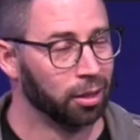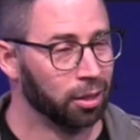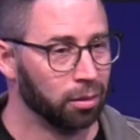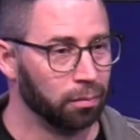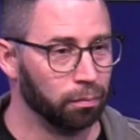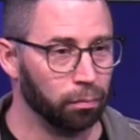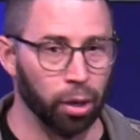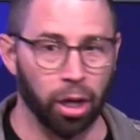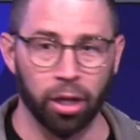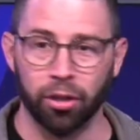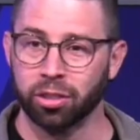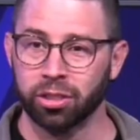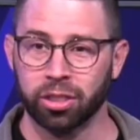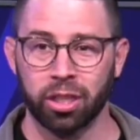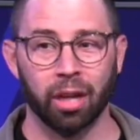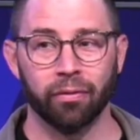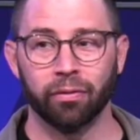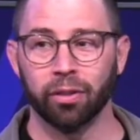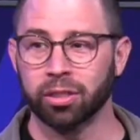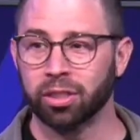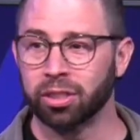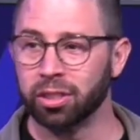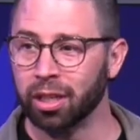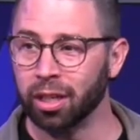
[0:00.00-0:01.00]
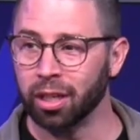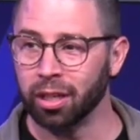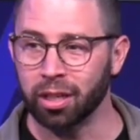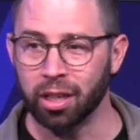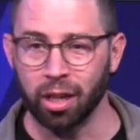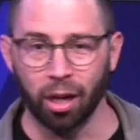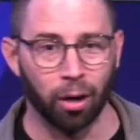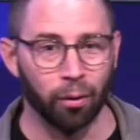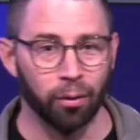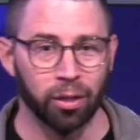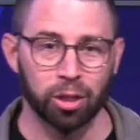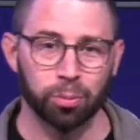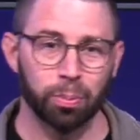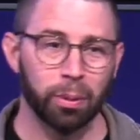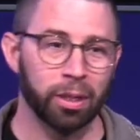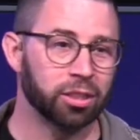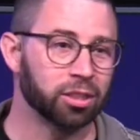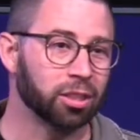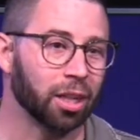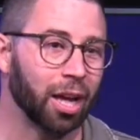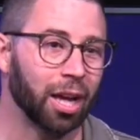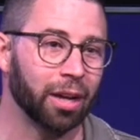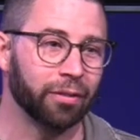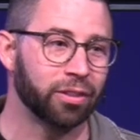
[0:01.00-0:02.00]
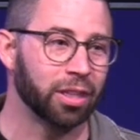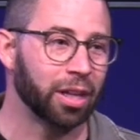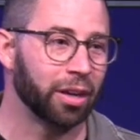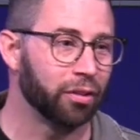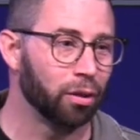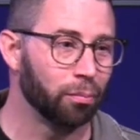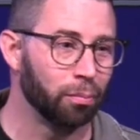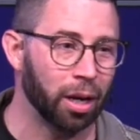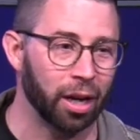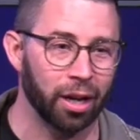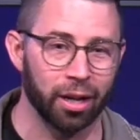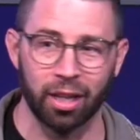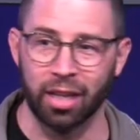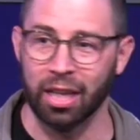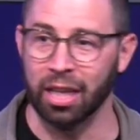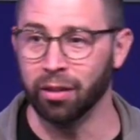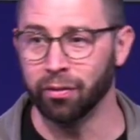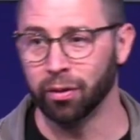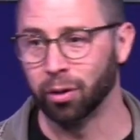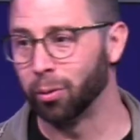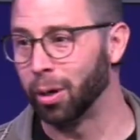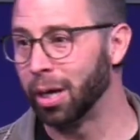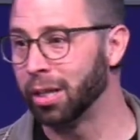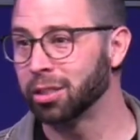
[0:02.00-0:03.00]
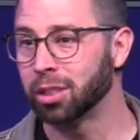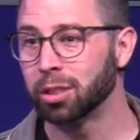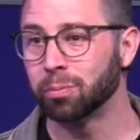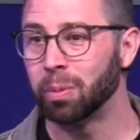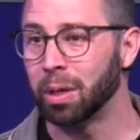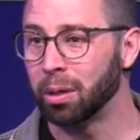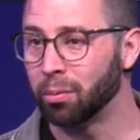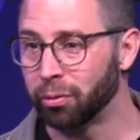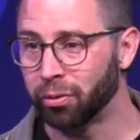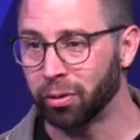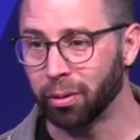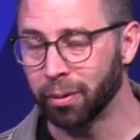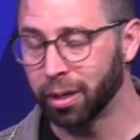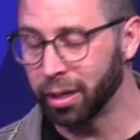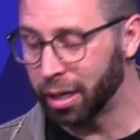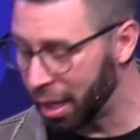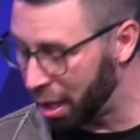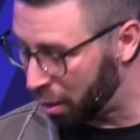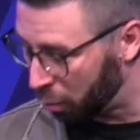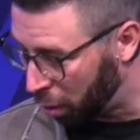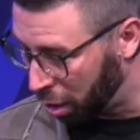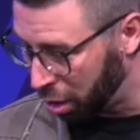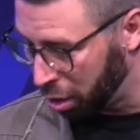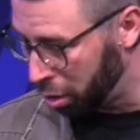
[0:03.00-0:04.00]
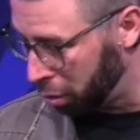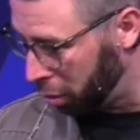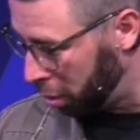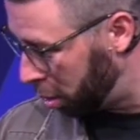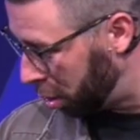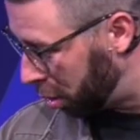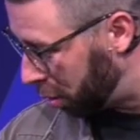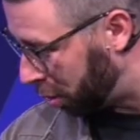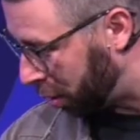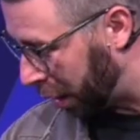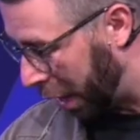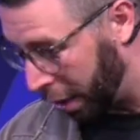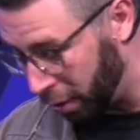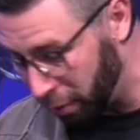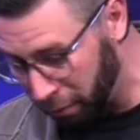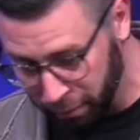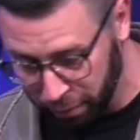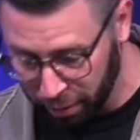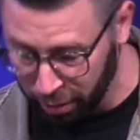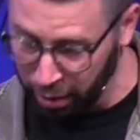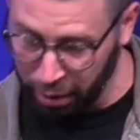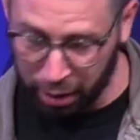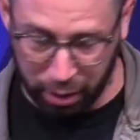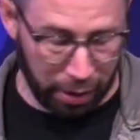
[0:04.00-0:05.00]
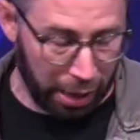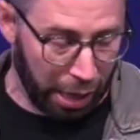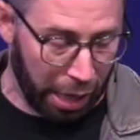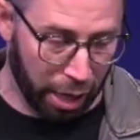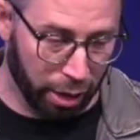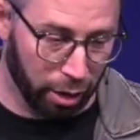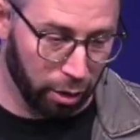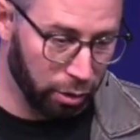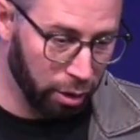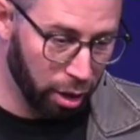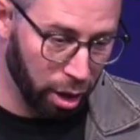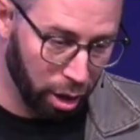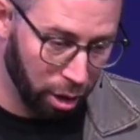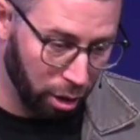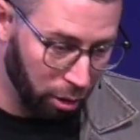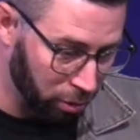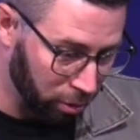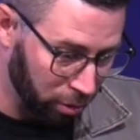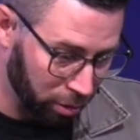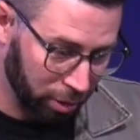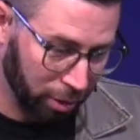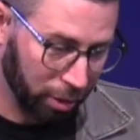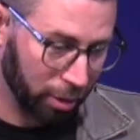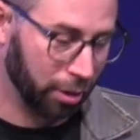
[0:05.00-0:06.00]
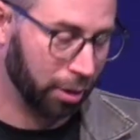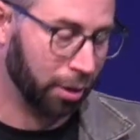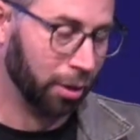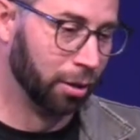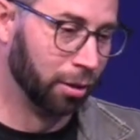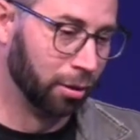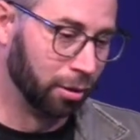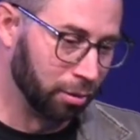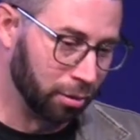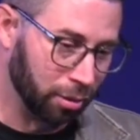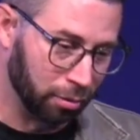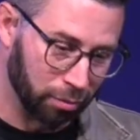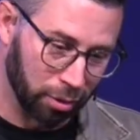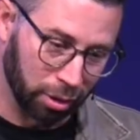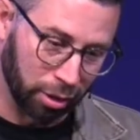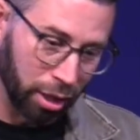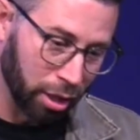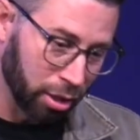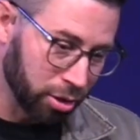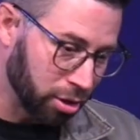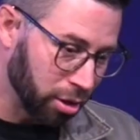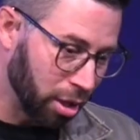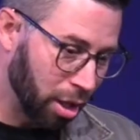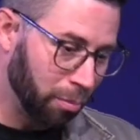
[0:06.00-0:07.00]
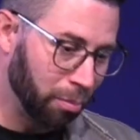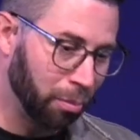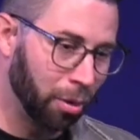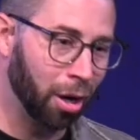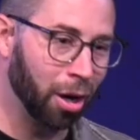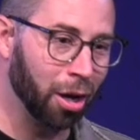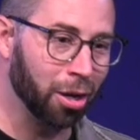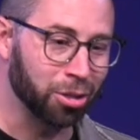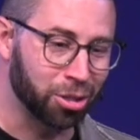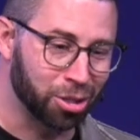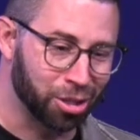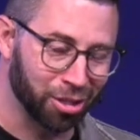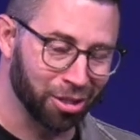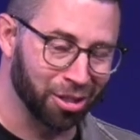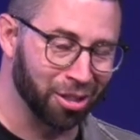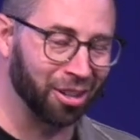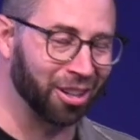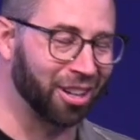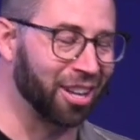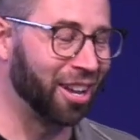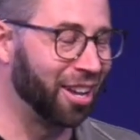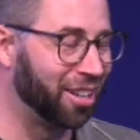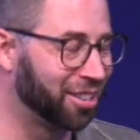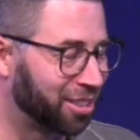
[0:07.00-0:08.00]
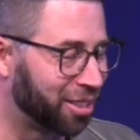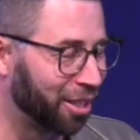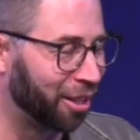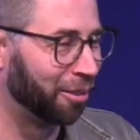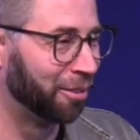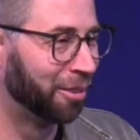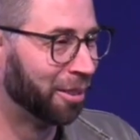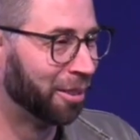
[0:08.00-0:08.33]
Brother's never sick. He always speaks life to everybody. He even raises people from the dead. What do you do? I don't know. I guess not much. Okay, so.